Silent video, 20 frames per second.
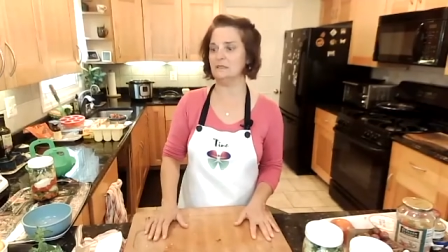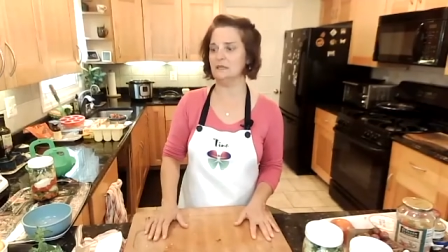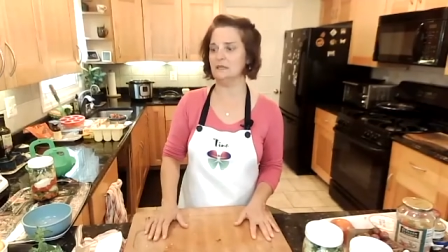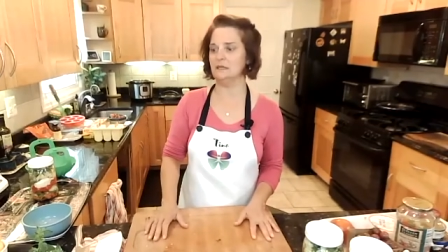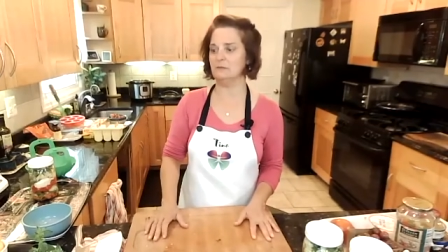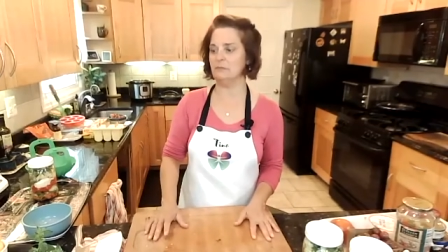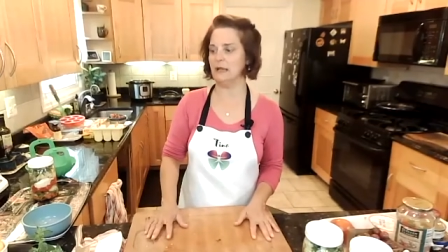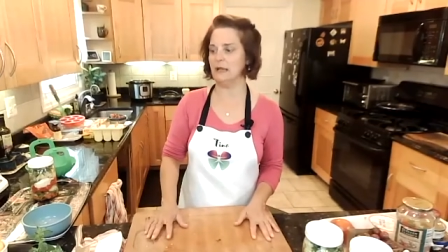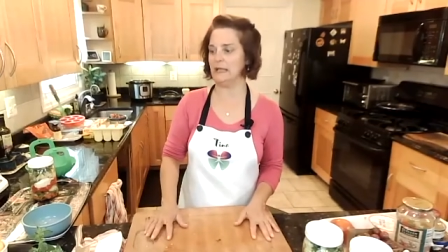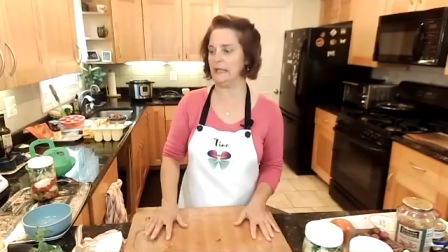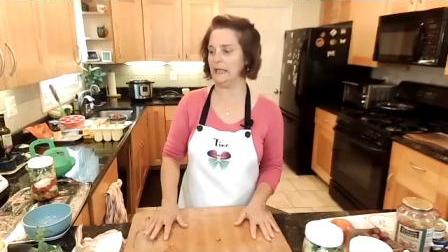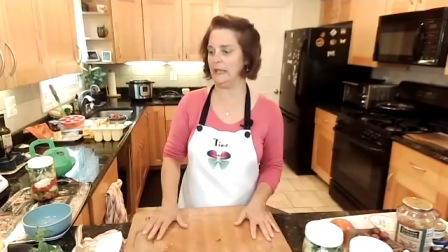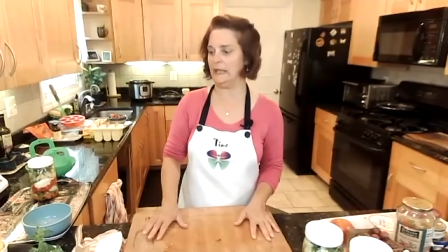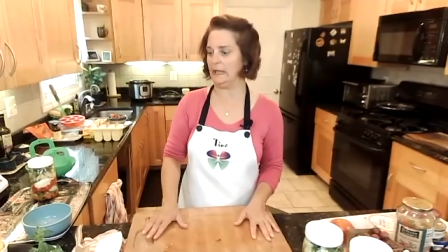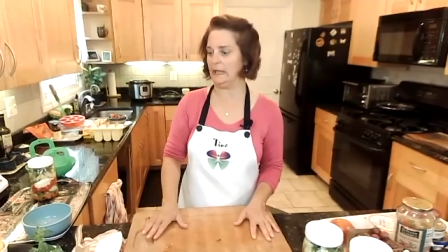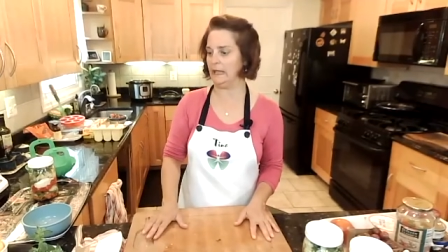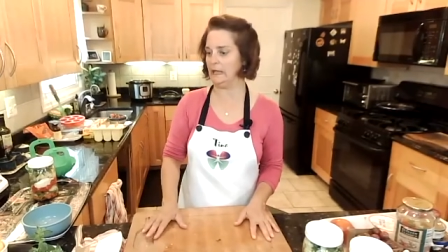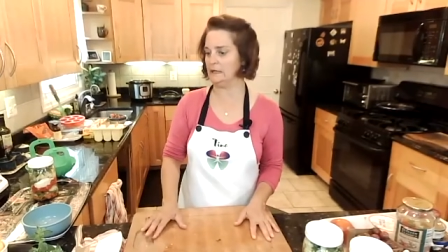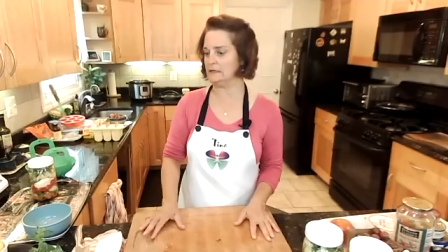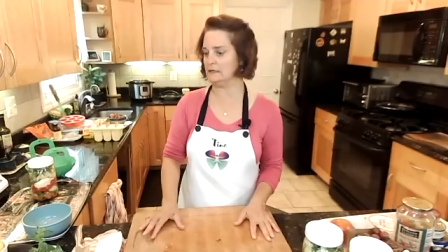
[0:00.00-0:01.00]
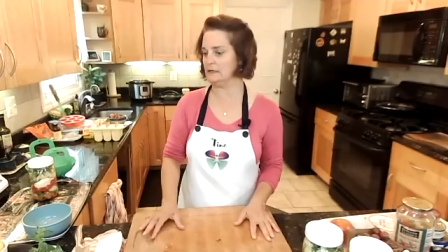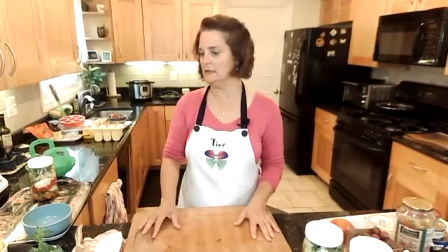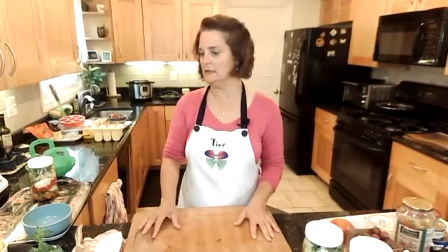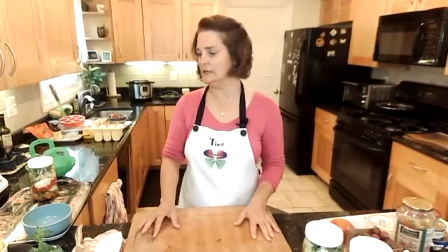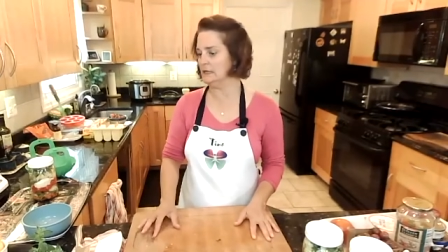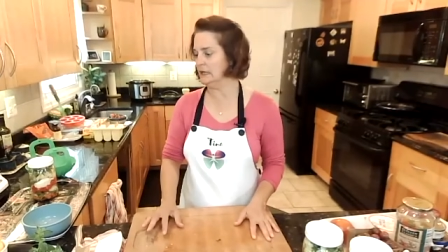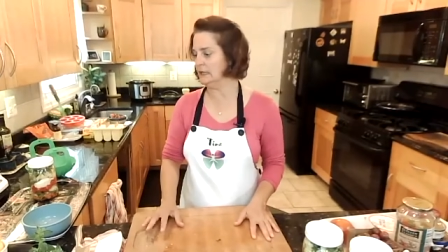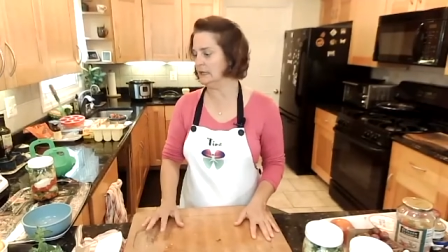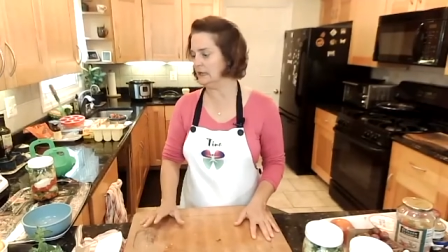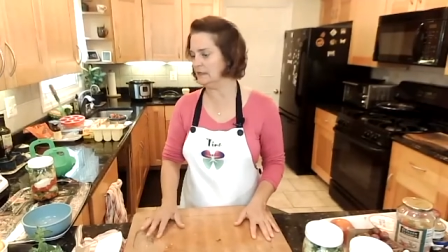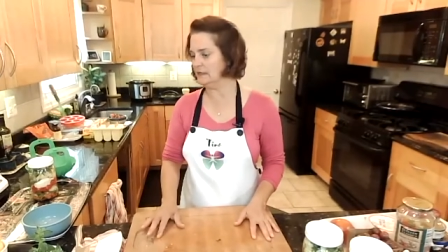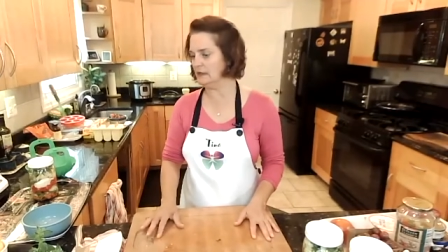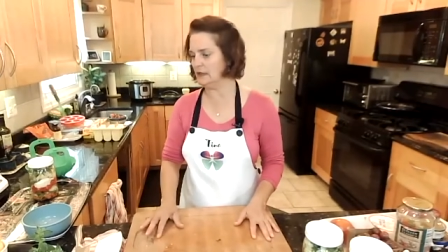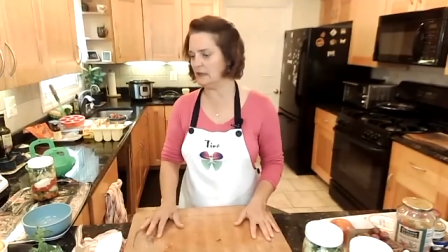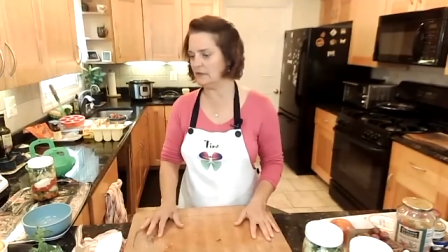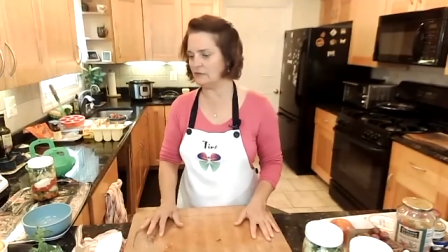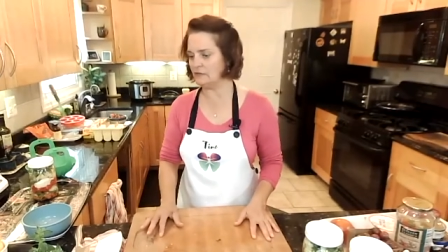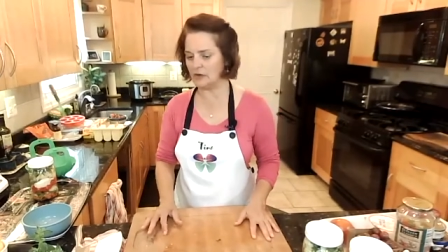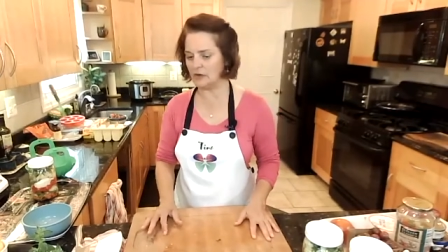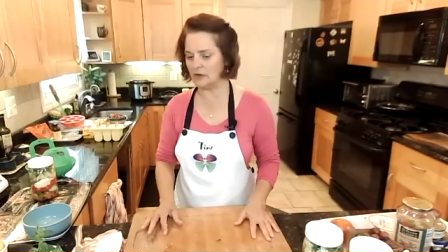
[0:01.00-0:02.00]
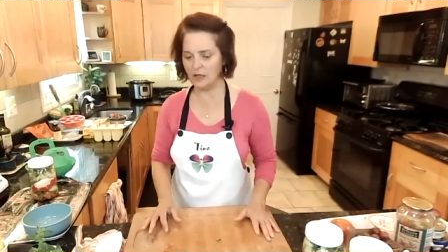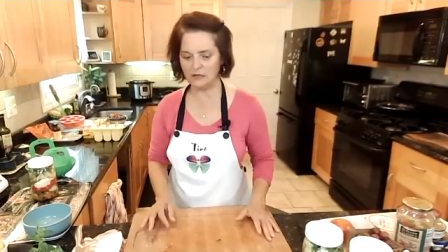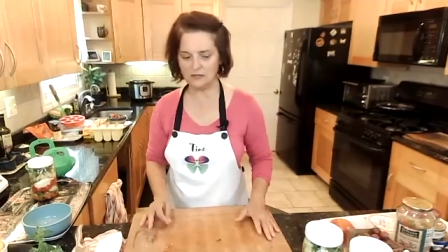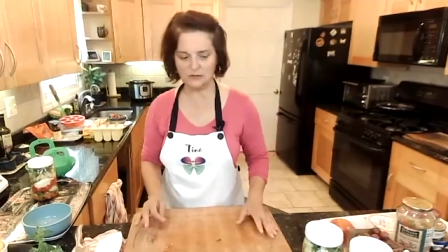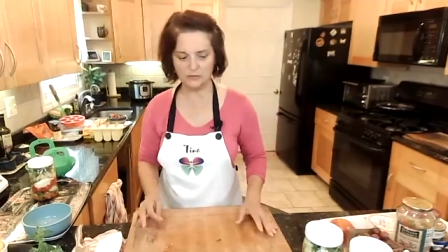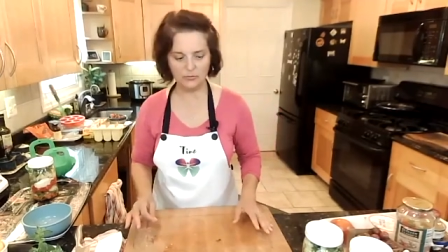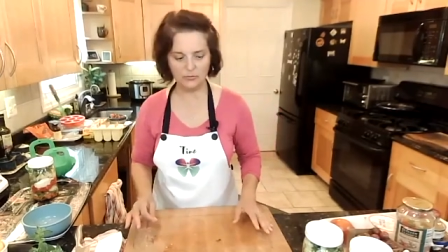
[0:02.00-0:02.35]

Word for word: in my hand. And I think I forgot to